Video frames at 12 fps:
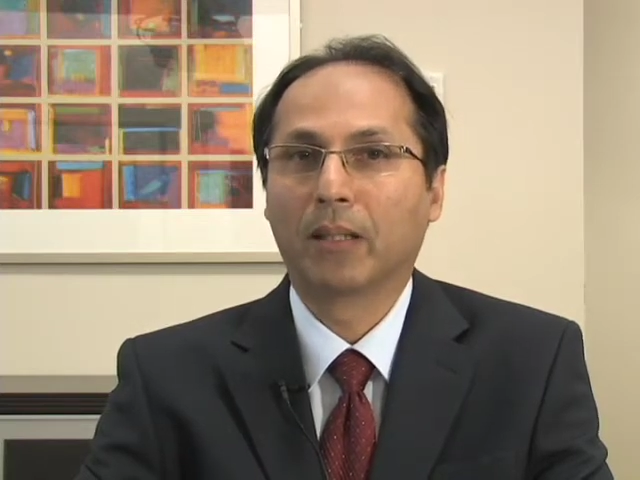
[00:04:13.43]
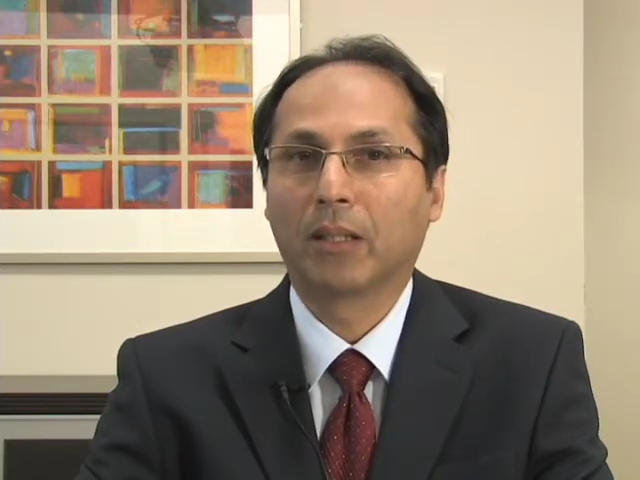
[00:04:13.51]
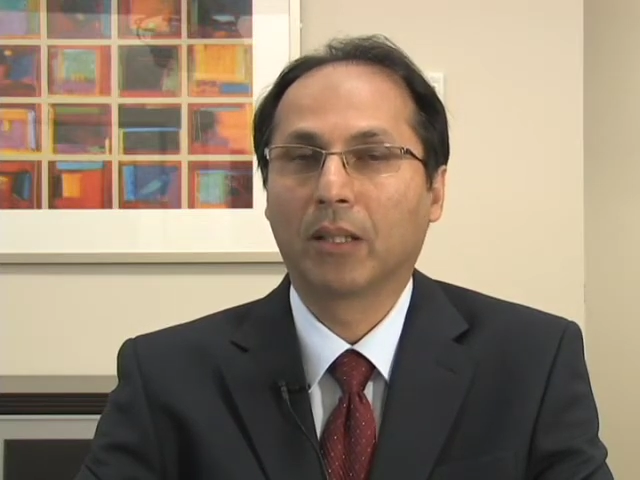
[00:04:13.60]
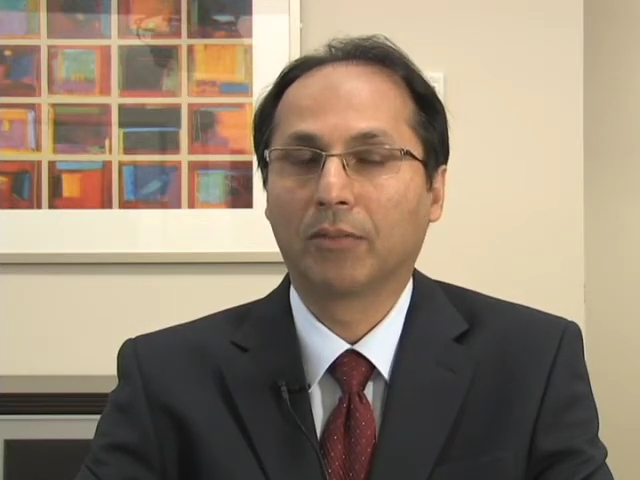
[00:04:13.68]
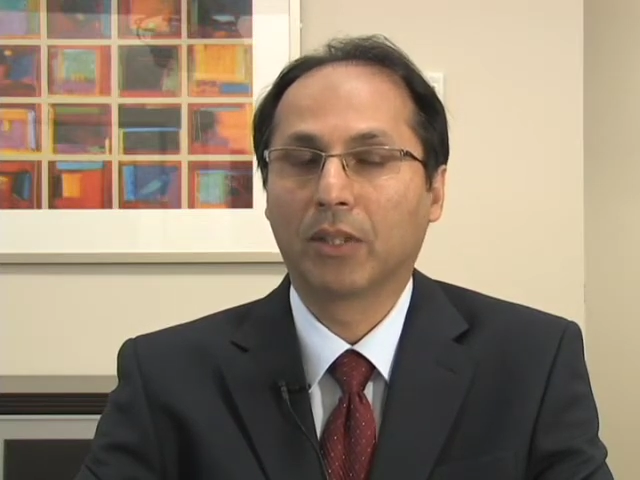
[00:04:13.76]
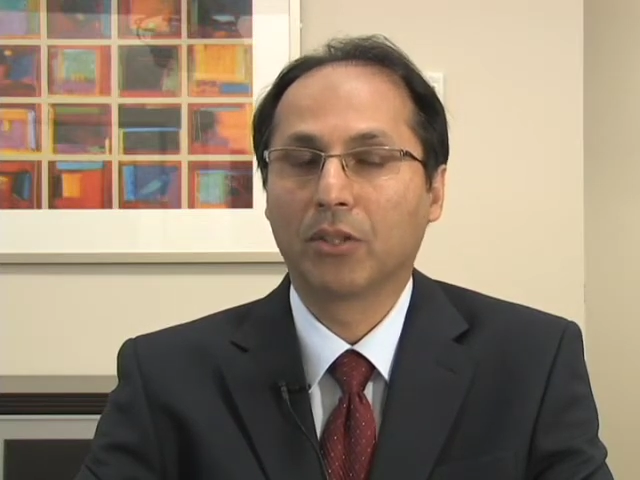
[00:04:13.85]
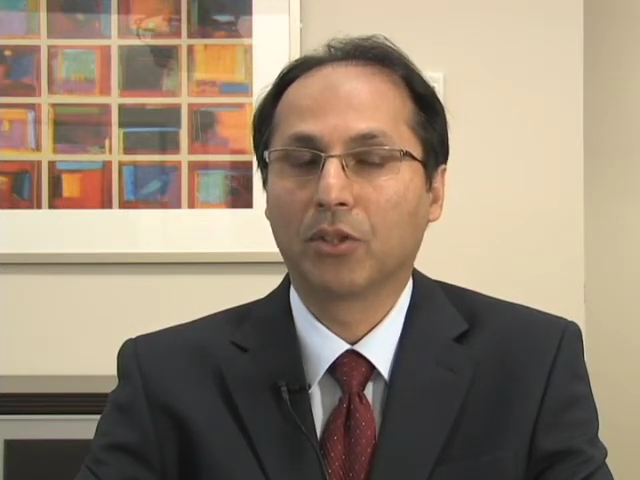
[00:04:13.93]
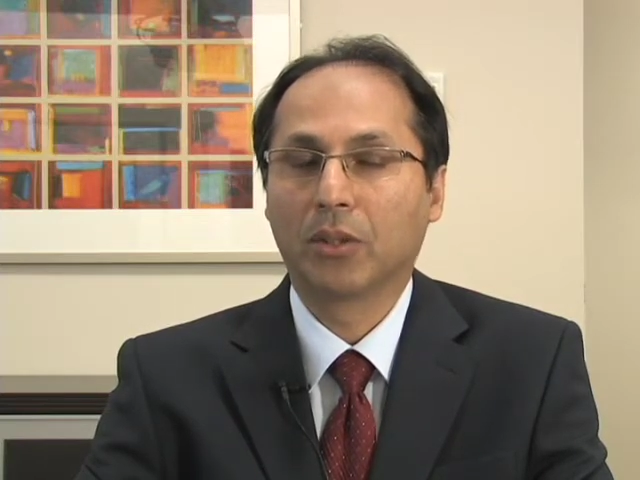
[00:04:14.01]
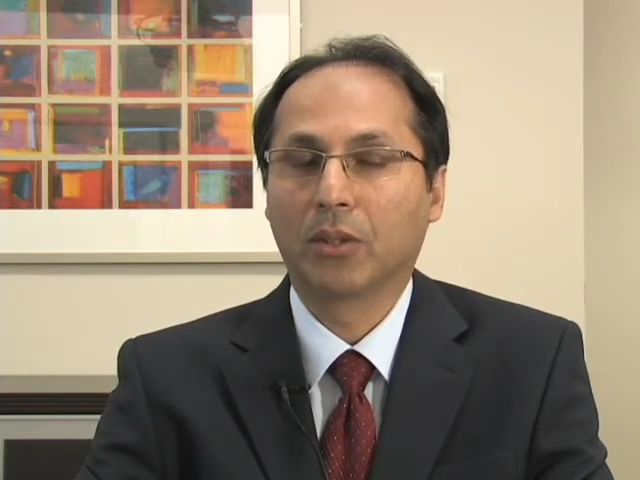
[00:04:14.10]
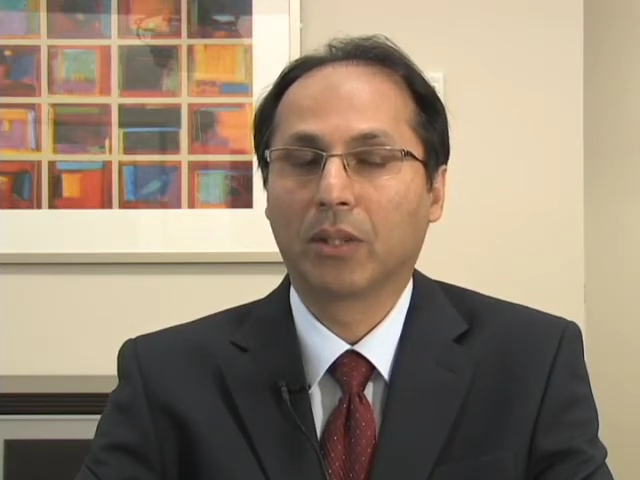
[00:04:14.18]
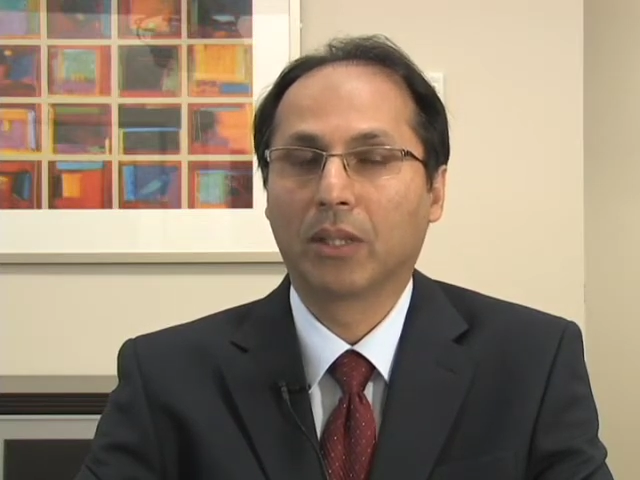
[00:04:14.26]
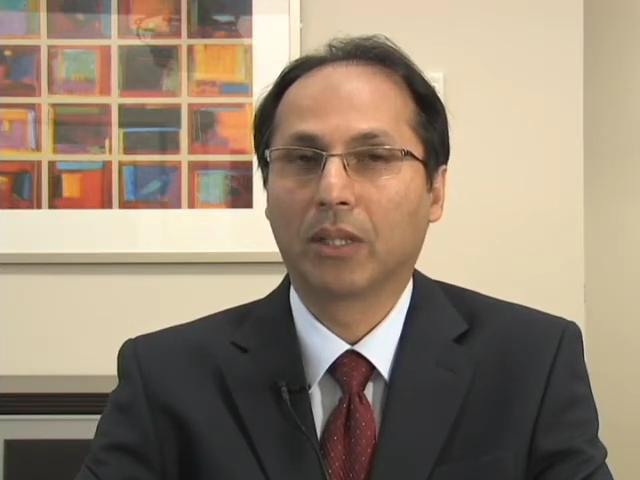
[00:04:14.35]

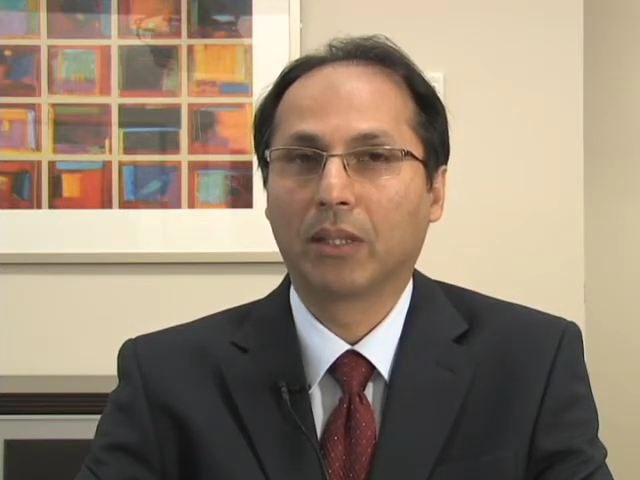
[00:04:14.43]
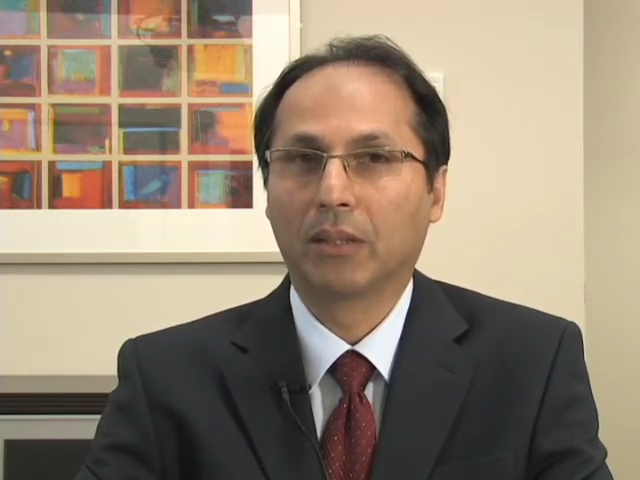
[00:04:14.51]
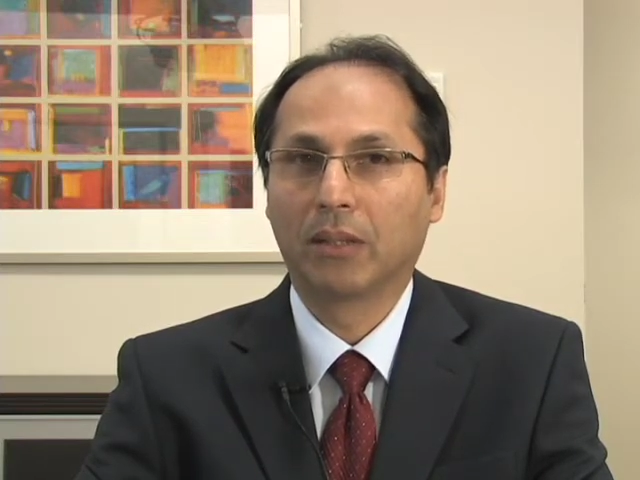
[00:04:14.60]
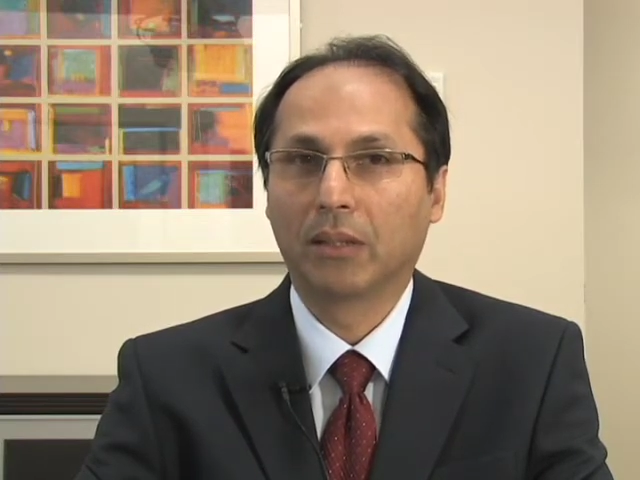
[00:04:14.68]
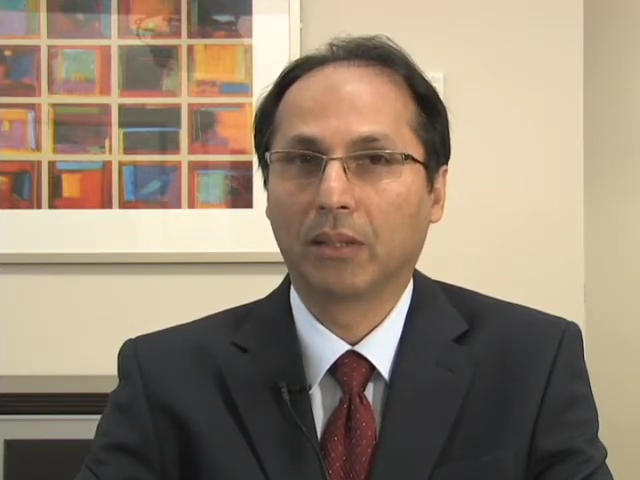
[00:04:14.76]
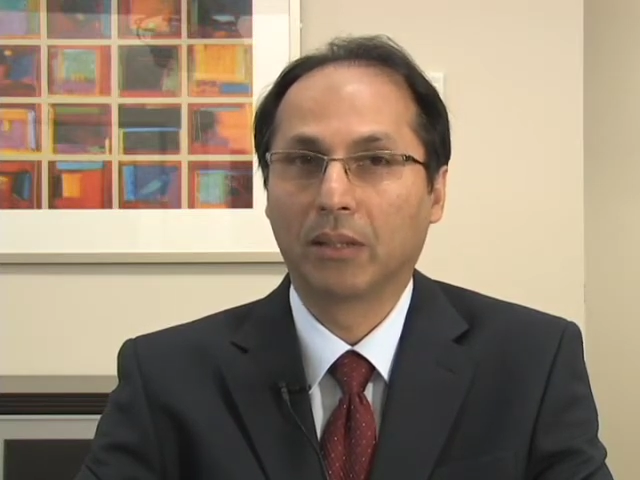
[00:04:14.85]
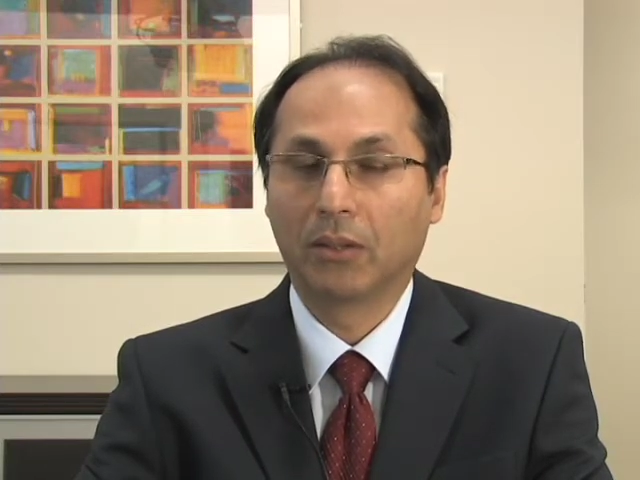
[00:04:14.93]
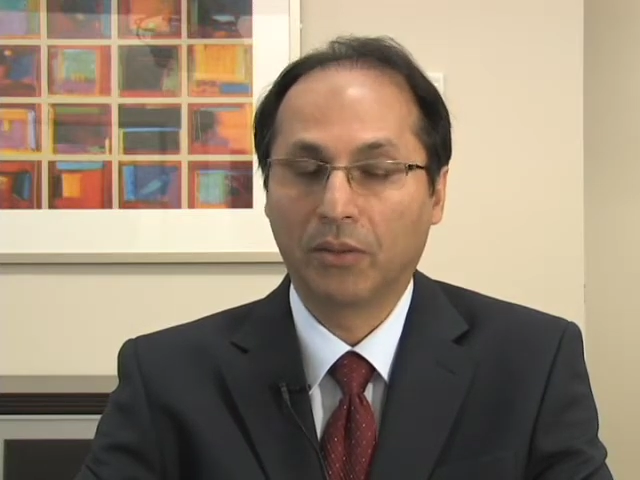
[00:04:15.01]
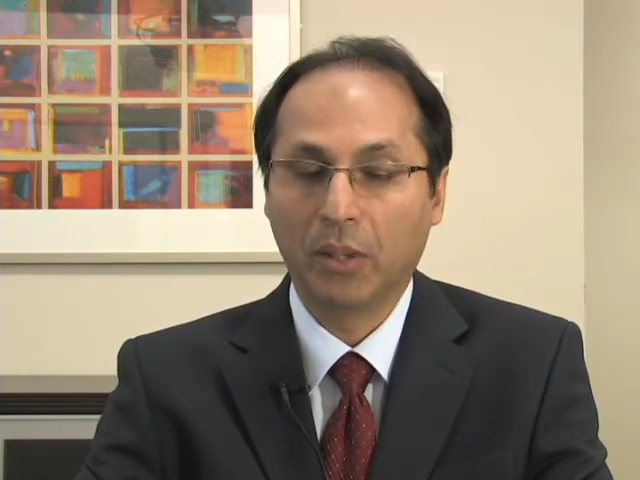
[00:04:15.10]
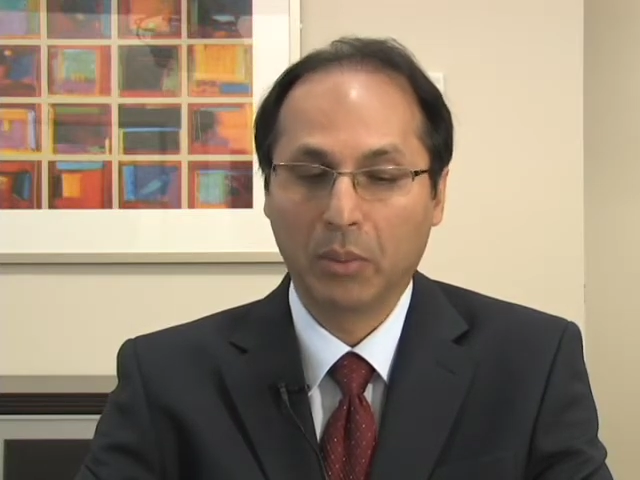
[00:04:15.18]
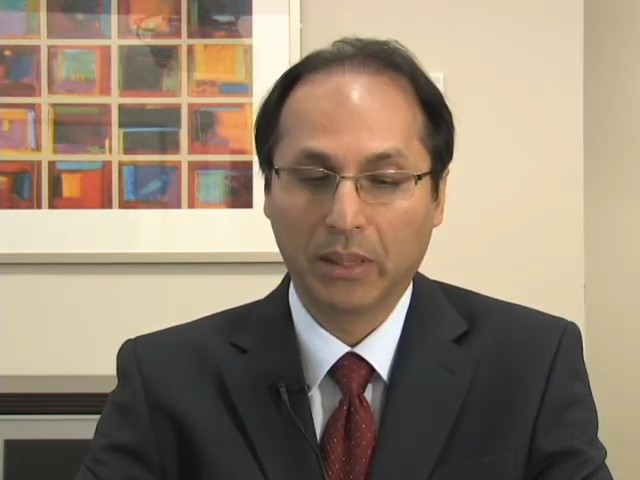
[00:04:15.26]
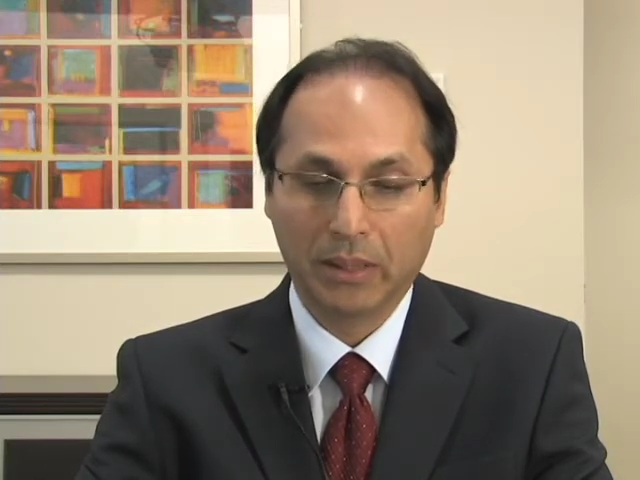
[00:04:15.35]
confidential
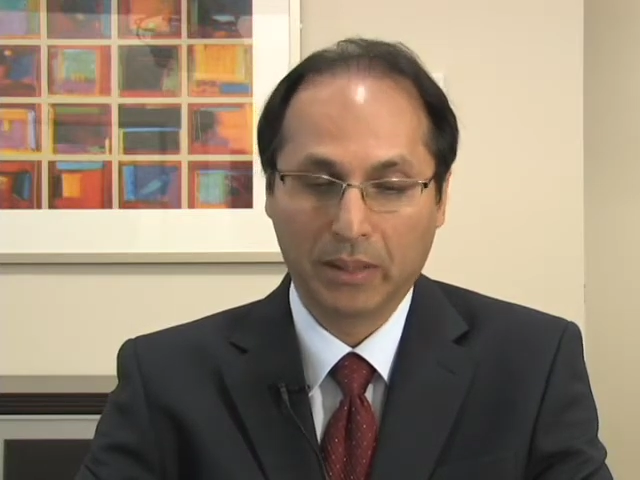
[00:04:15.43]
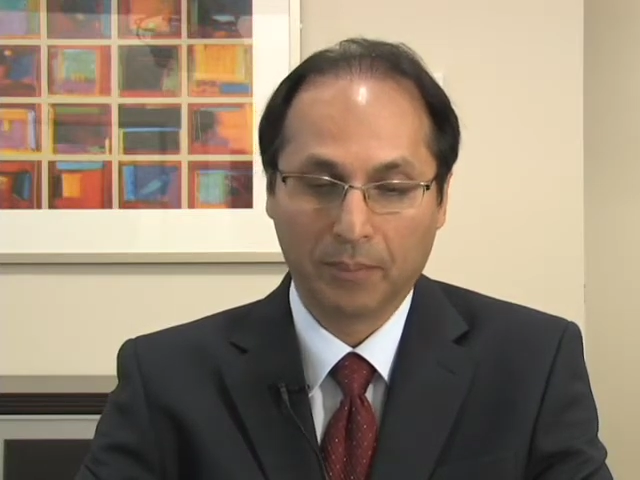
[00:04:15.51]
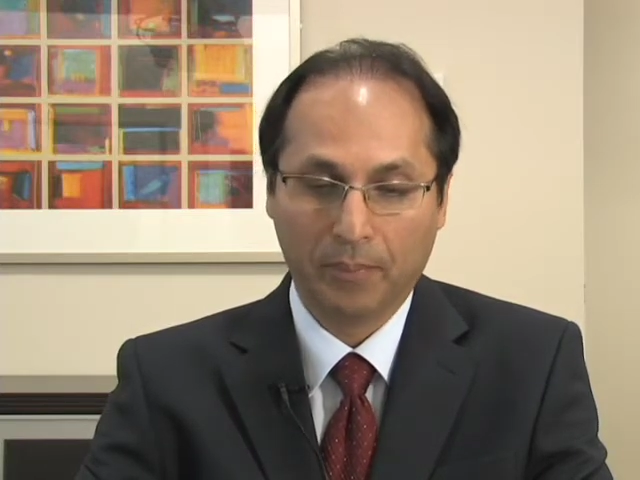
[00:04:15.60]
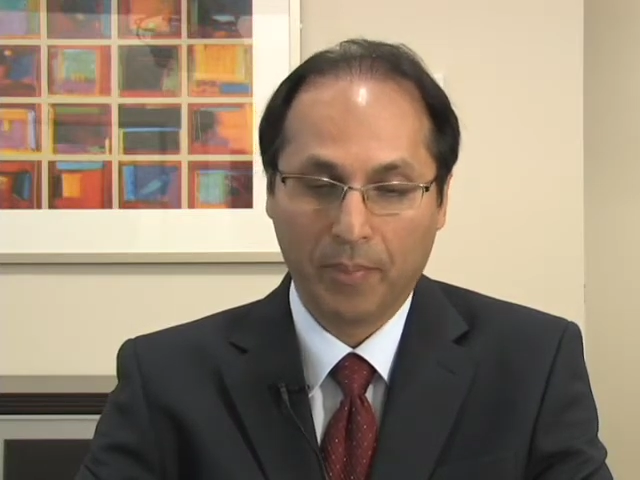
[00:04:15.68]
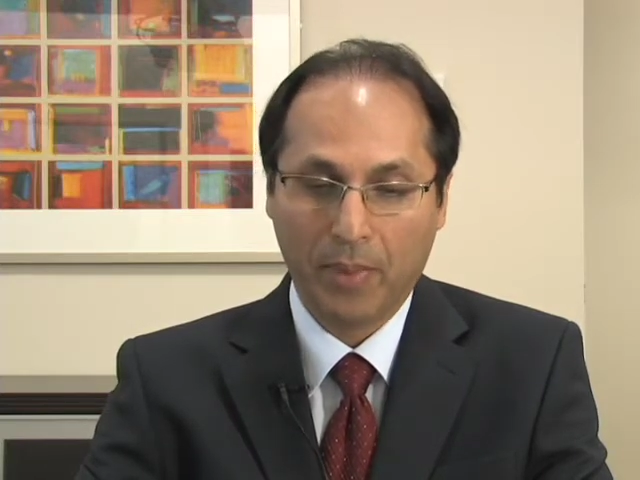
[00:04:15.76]
agreements.